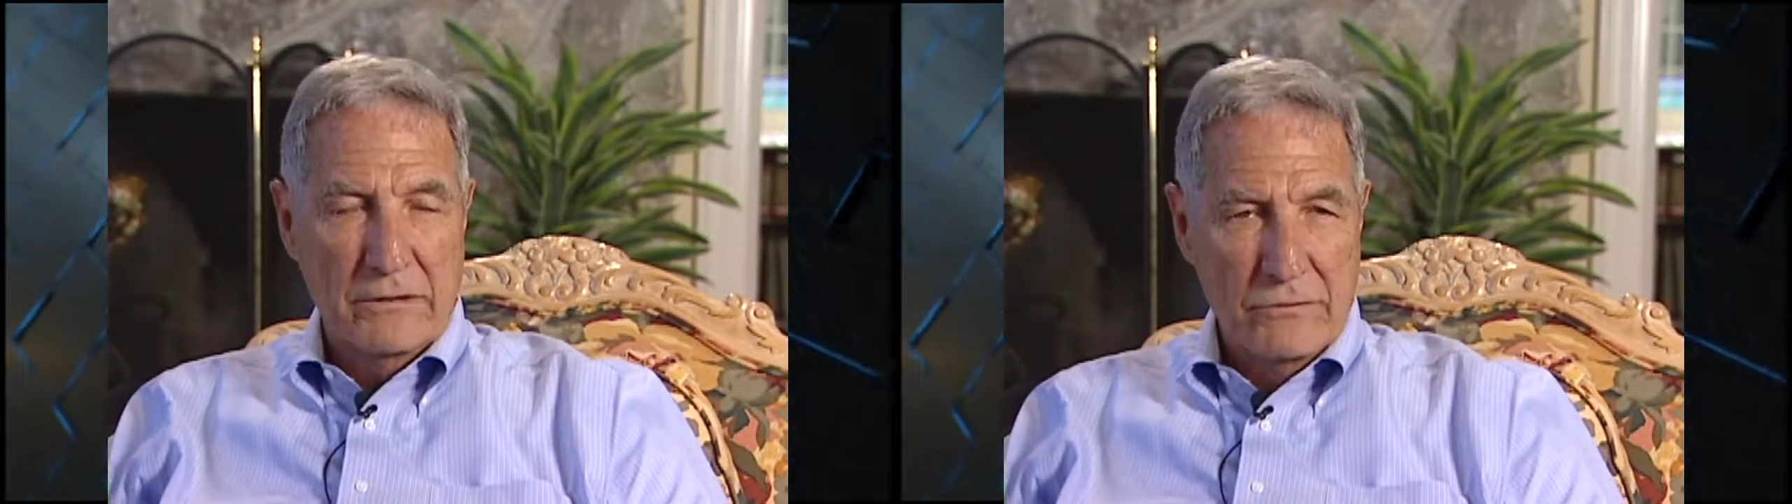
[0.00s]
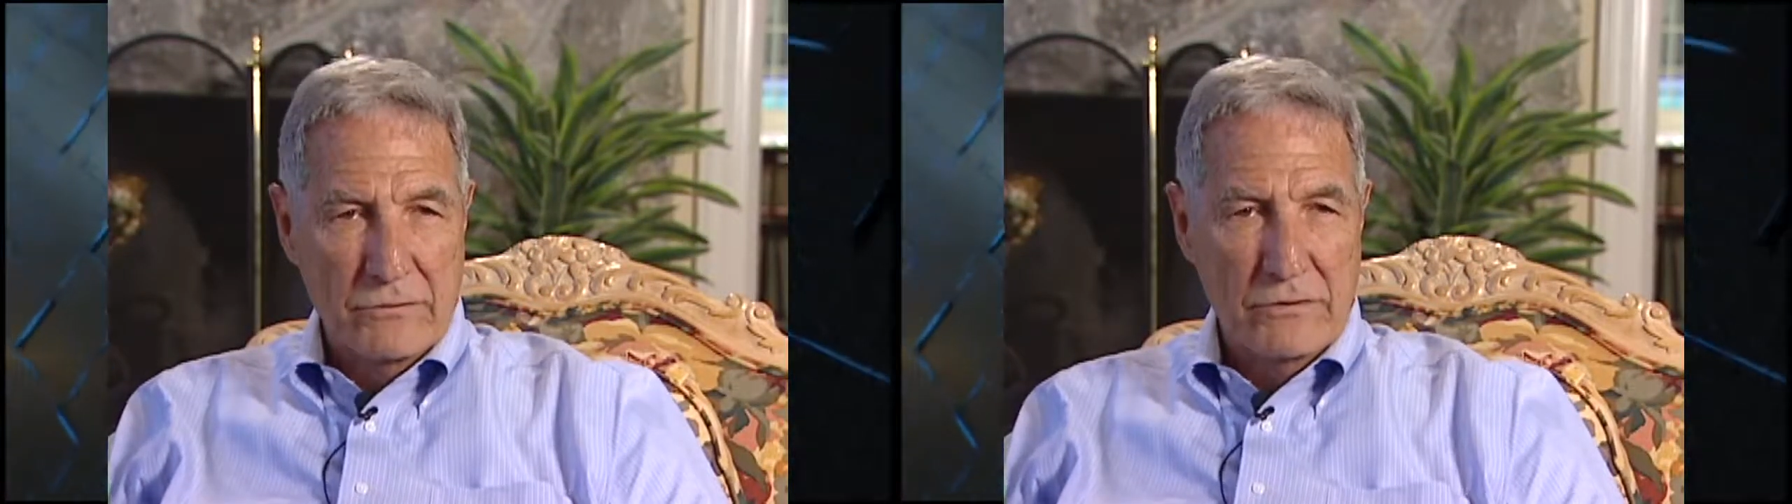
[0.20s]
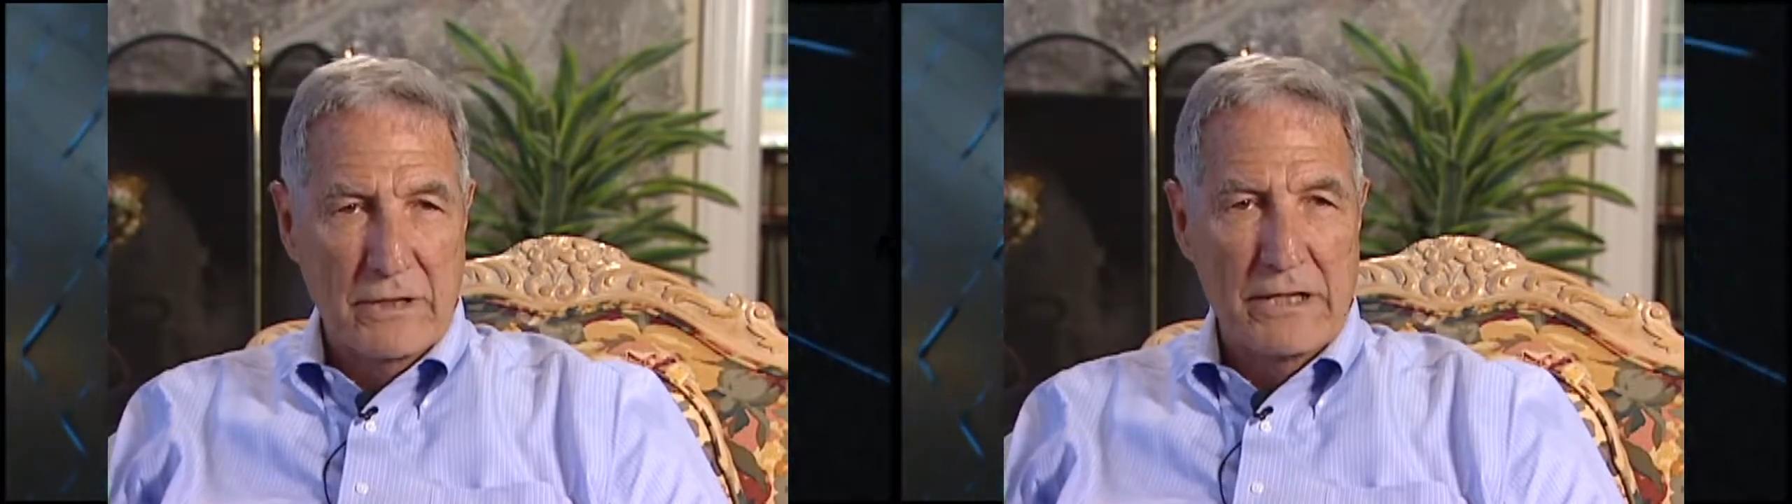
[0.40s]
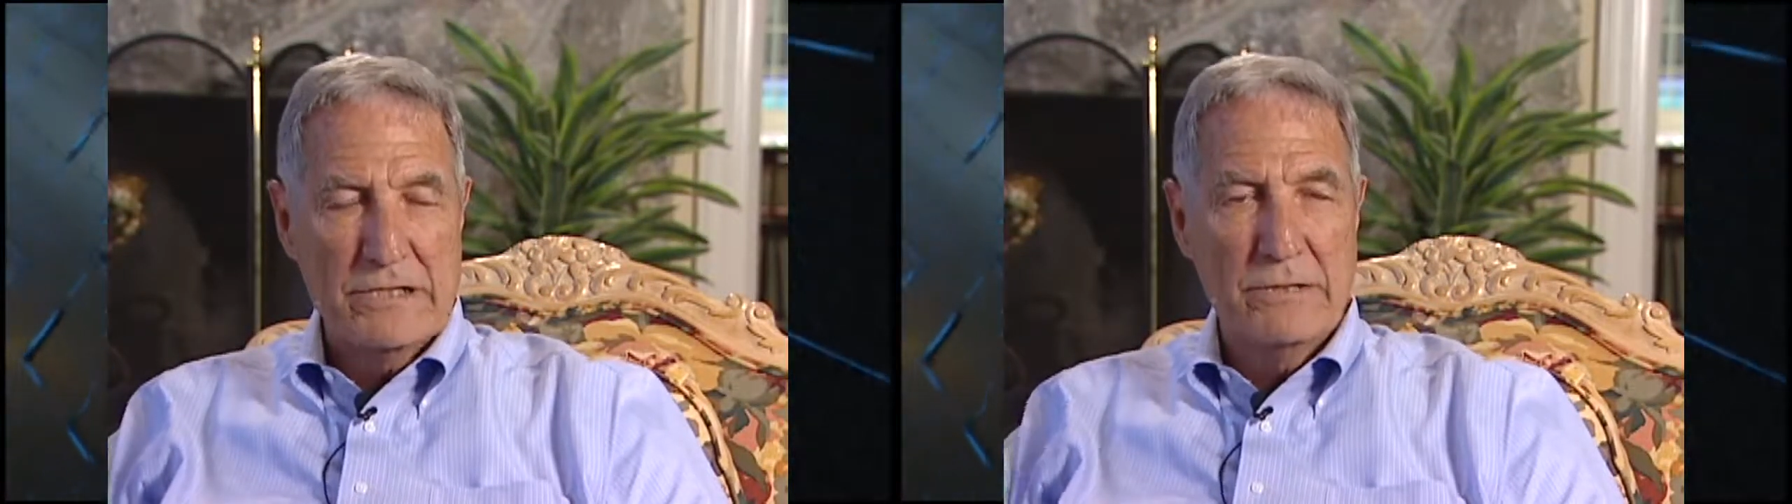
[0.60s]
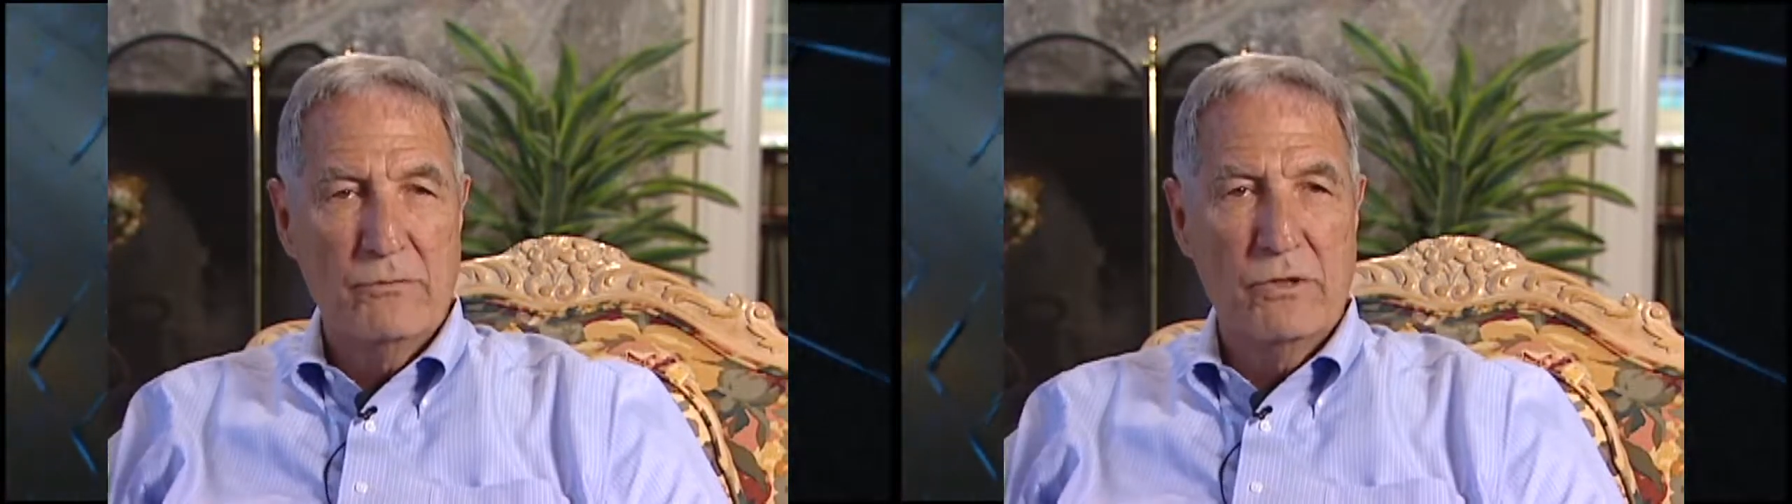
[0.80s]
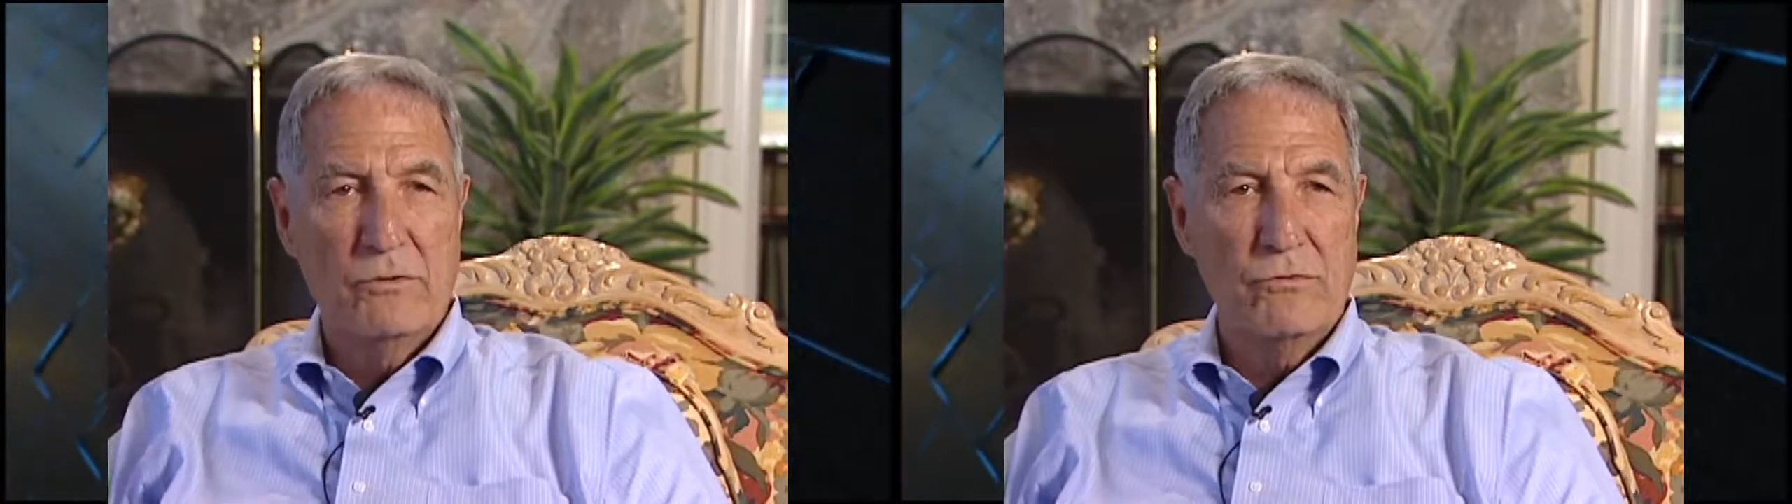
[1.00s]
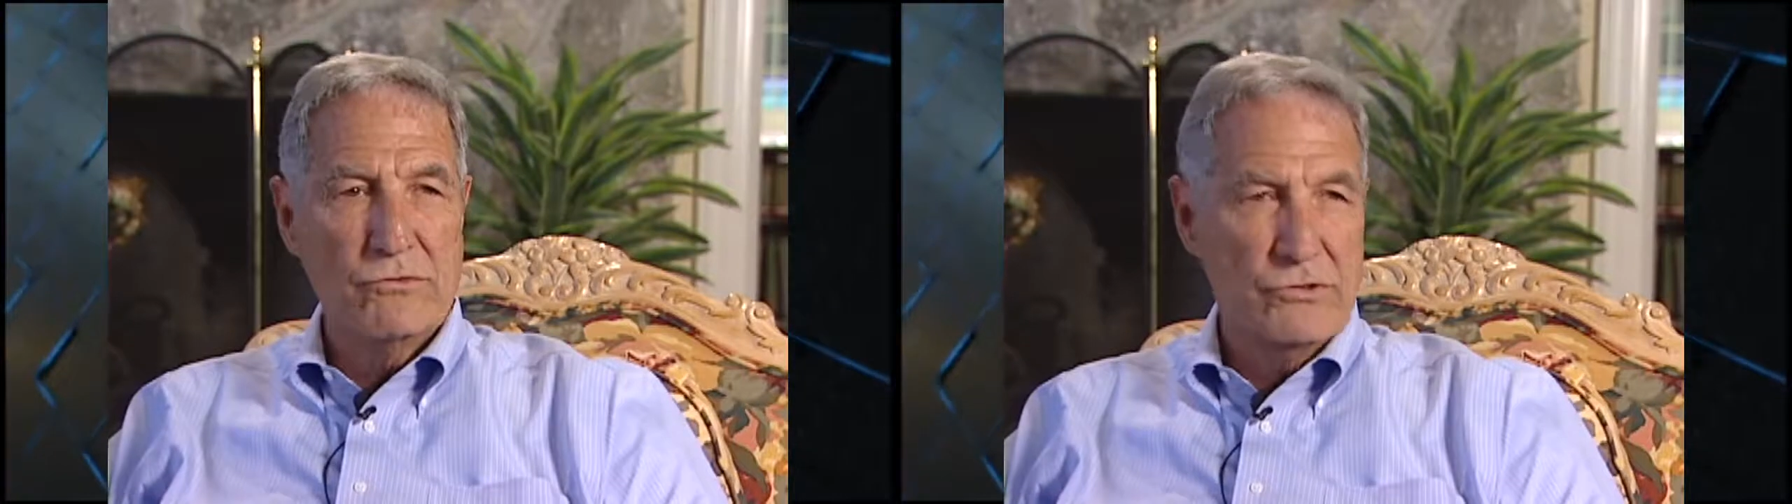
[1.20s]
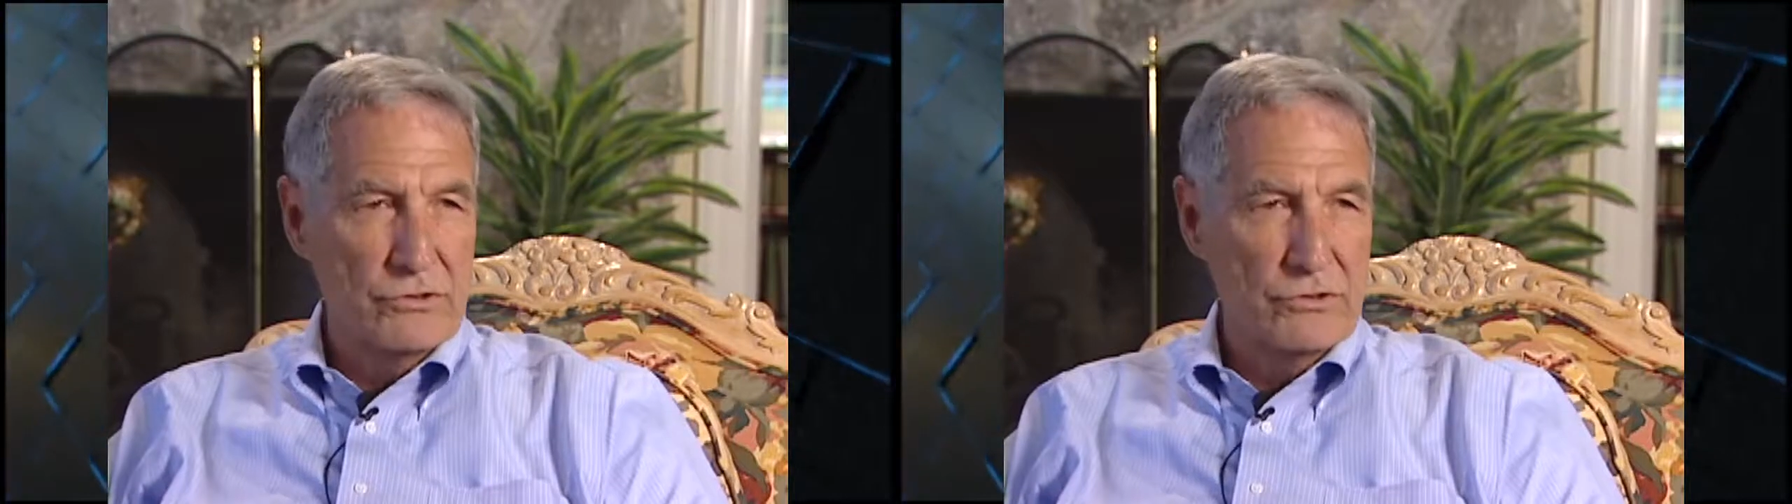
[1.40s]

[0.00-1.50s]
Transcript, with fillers: want to ask him what he wants